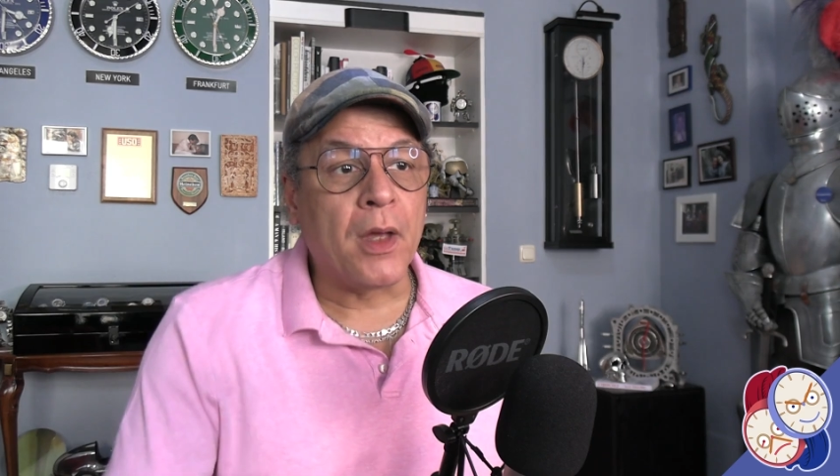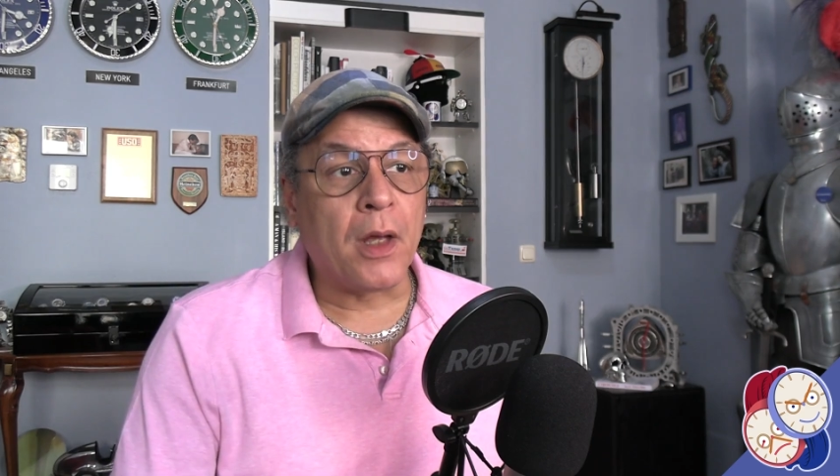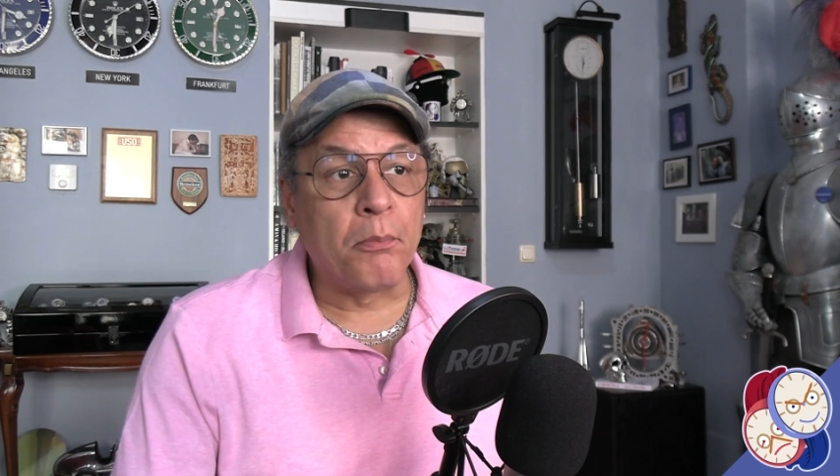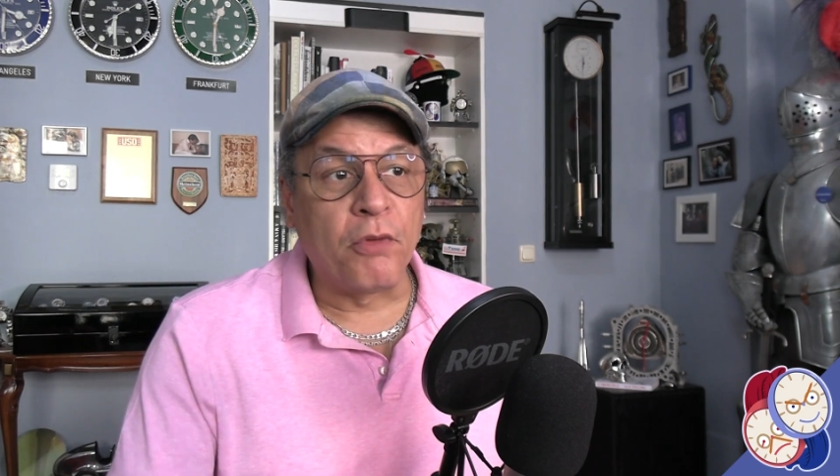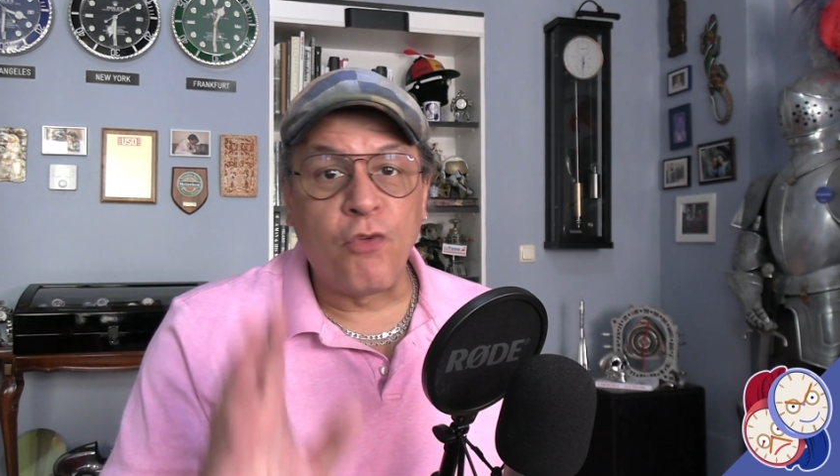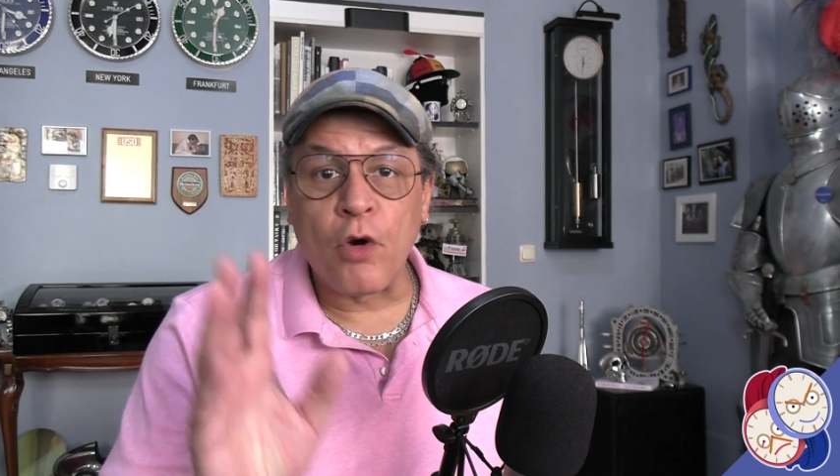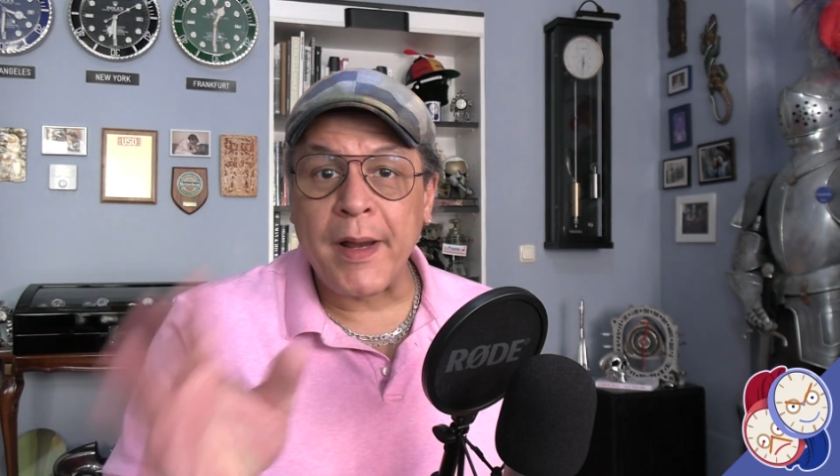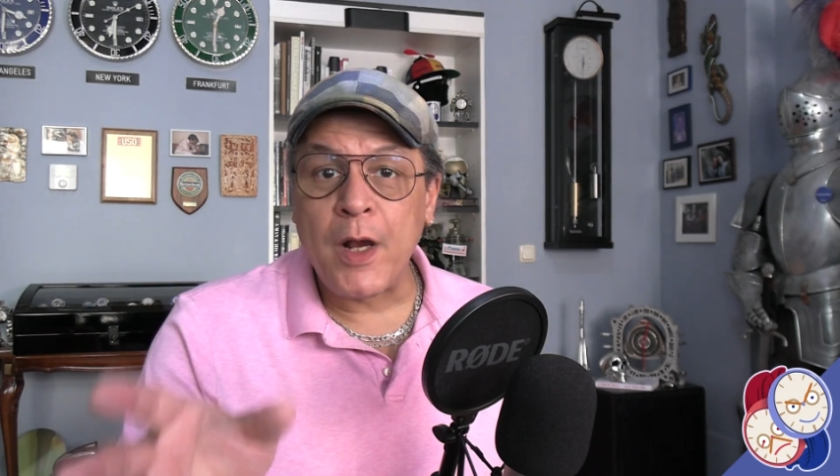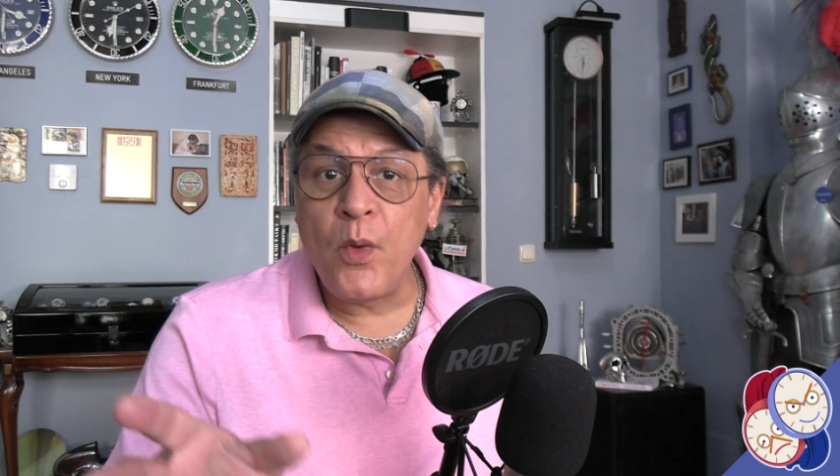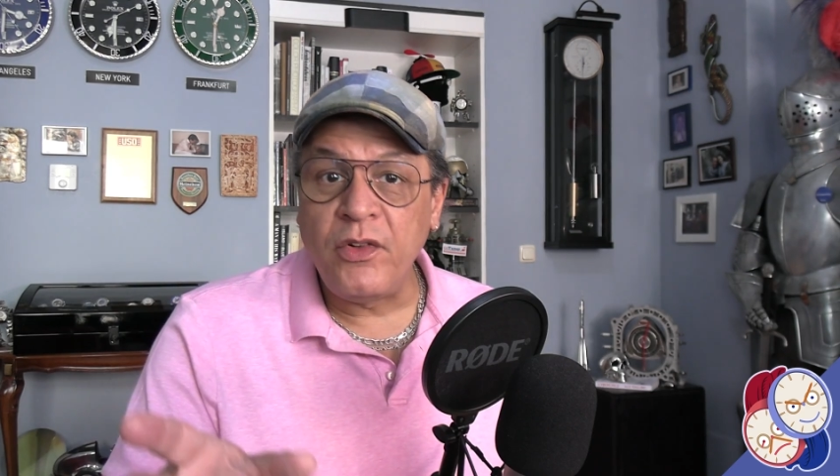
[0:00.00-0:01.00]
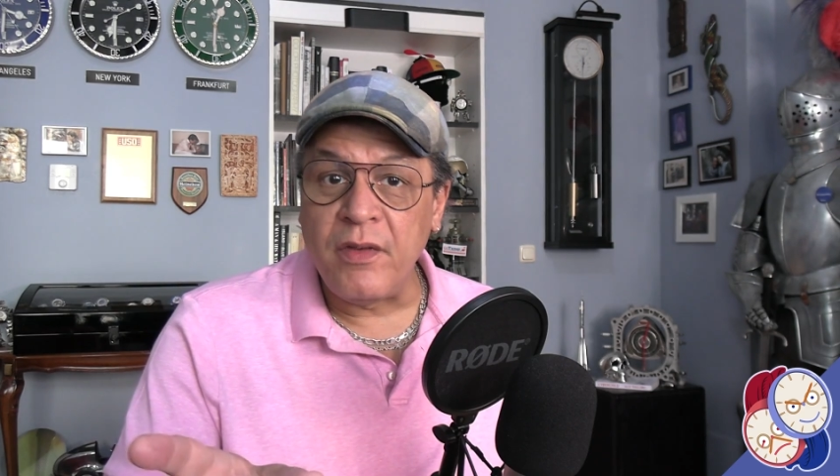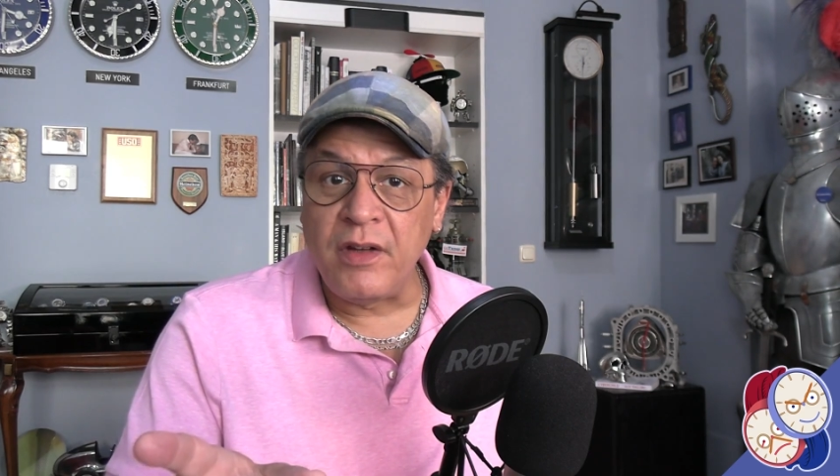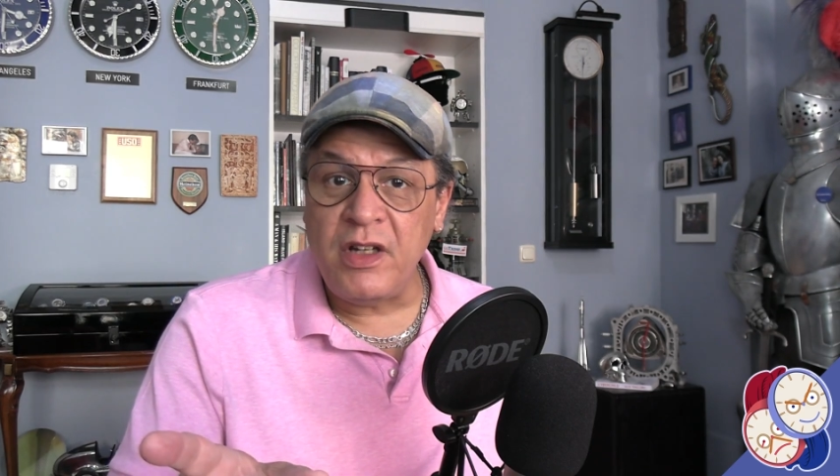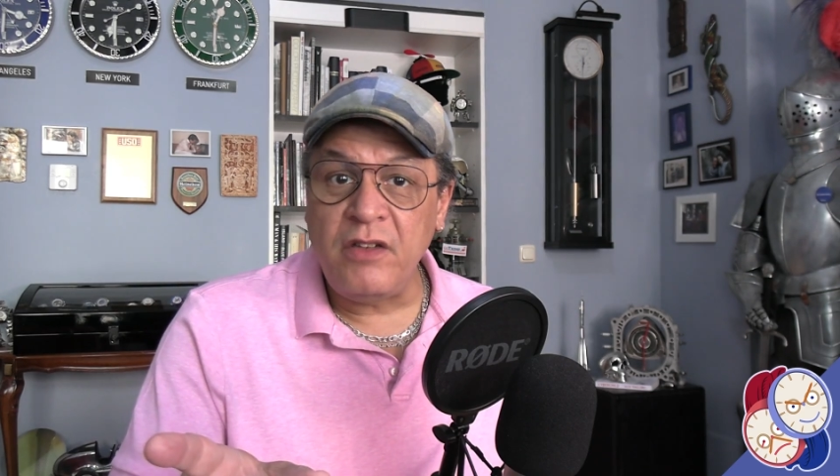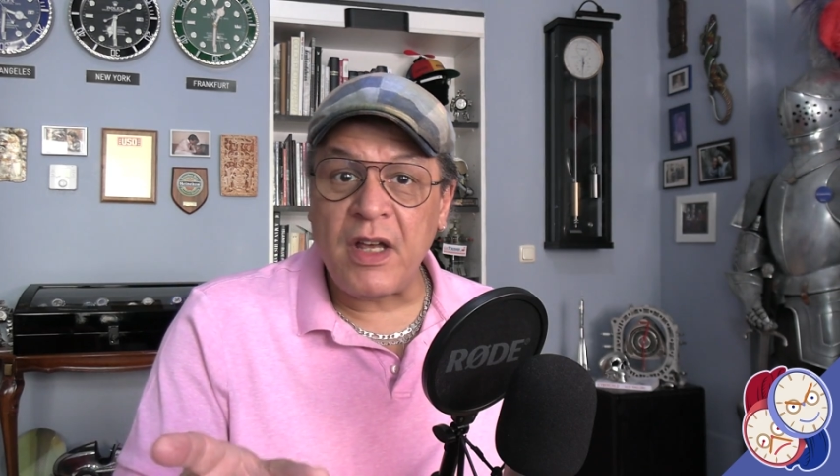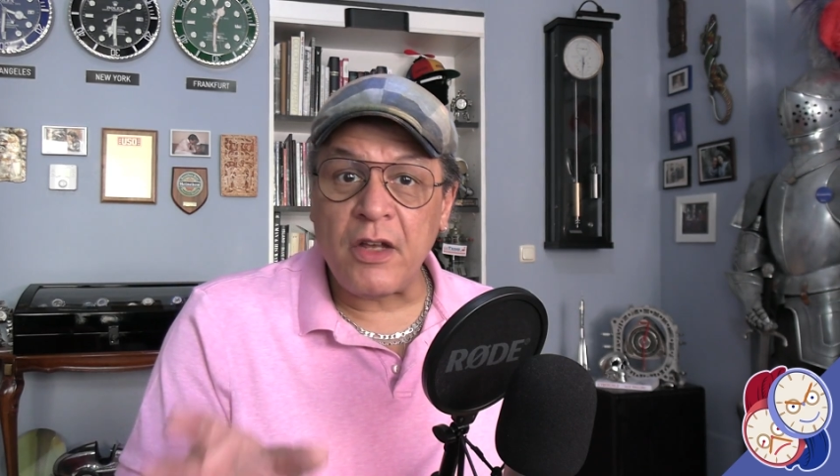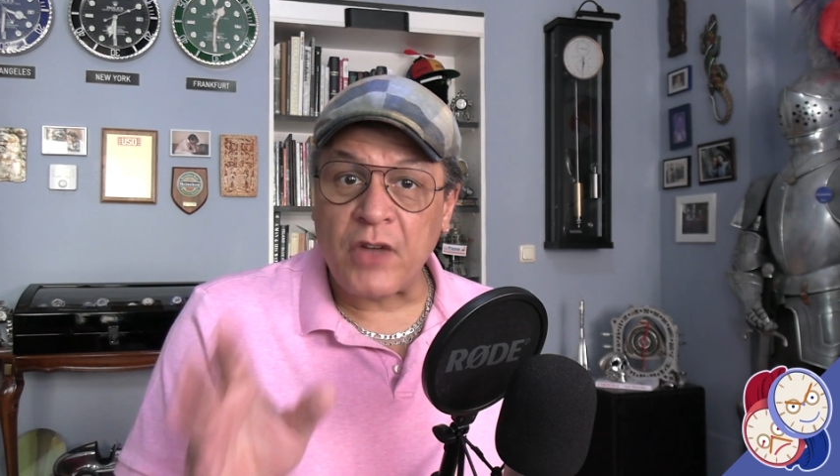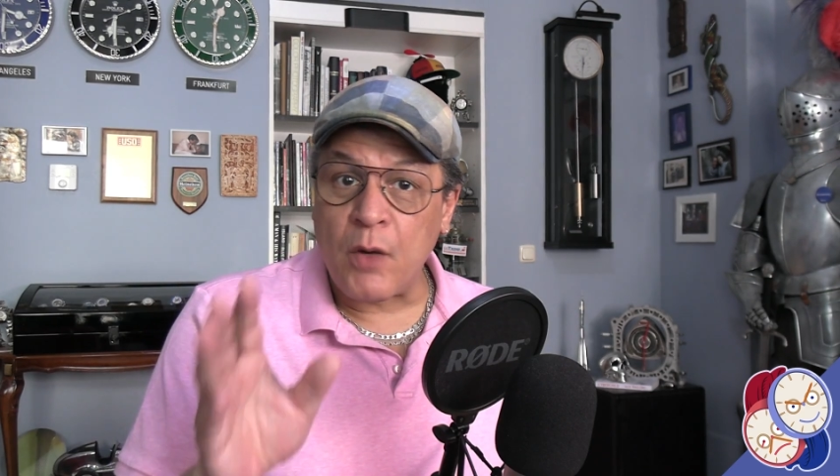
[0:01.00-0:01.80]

before I go into the details,